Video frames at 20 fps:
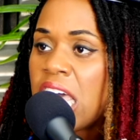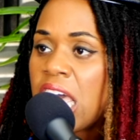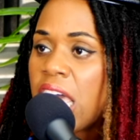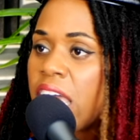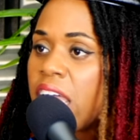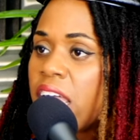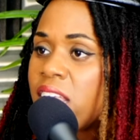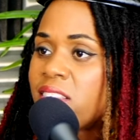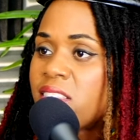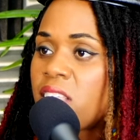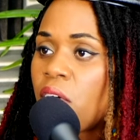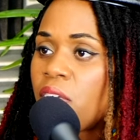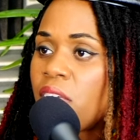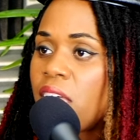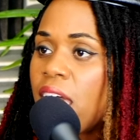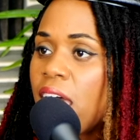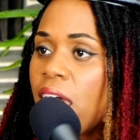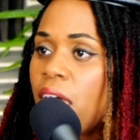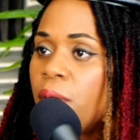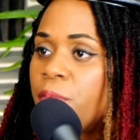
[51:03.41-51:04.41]
And so
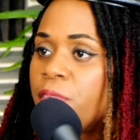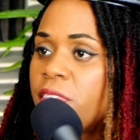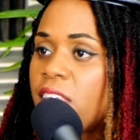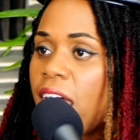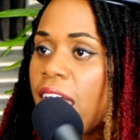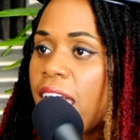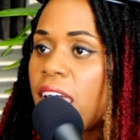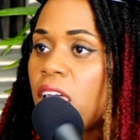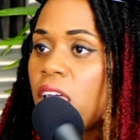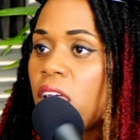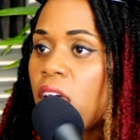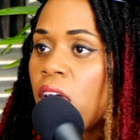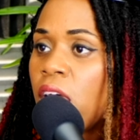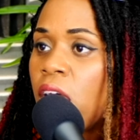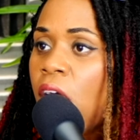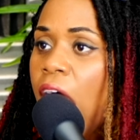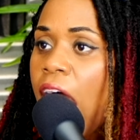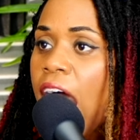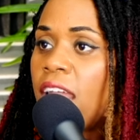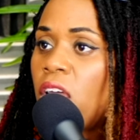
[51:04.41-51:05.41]
yeah, it was like
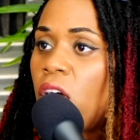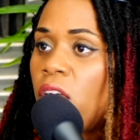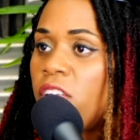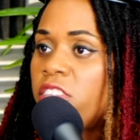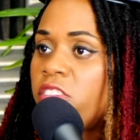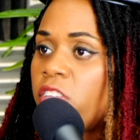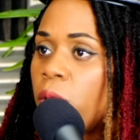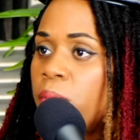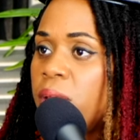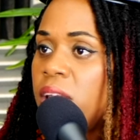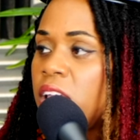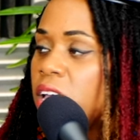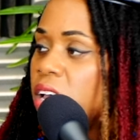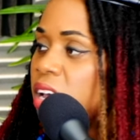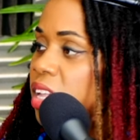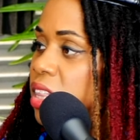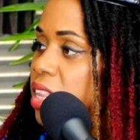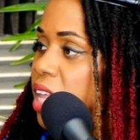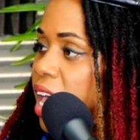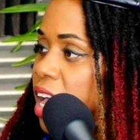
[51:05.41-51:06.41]
I noticed so many
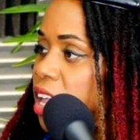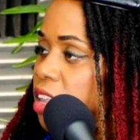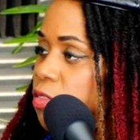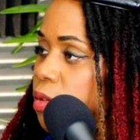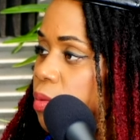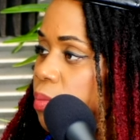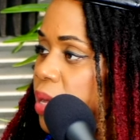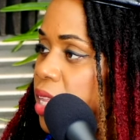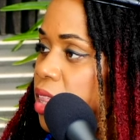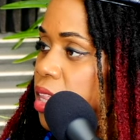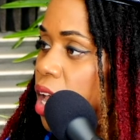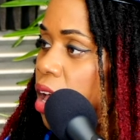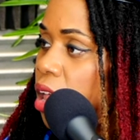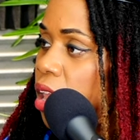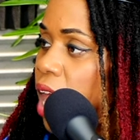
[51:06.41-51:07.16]
good things from it though.